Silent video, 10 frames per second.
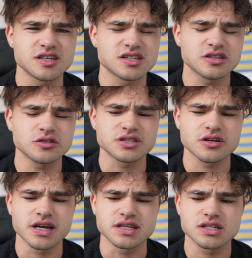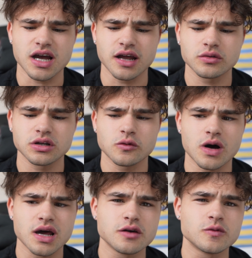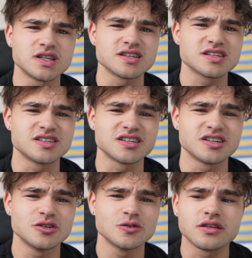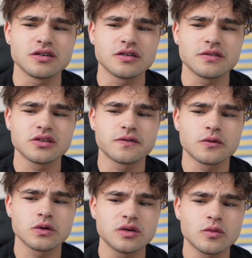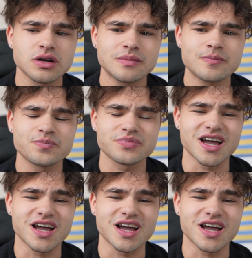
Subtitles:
It's a little strange. I don't know why they would discontinue the 41.